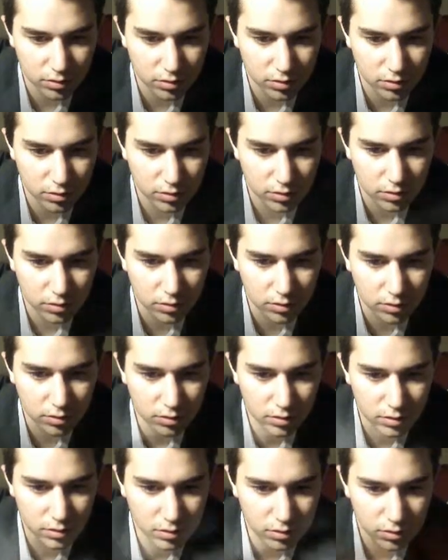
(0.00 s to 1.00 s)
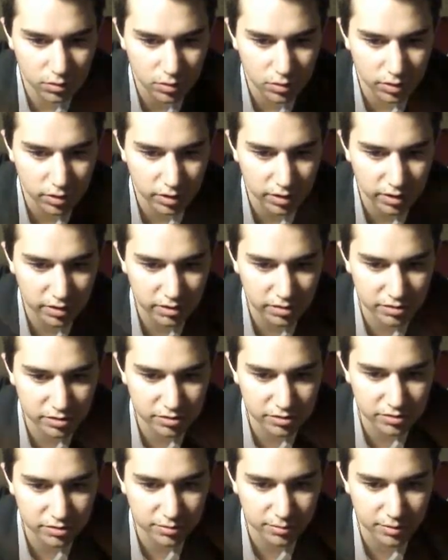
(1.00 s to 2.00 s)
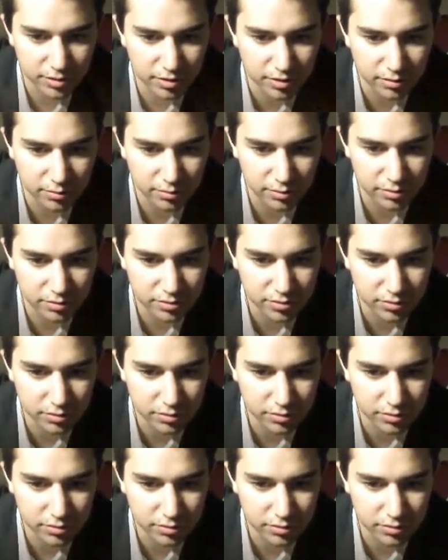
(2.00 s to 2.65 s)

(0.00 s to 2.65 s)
Can I turn something on, please?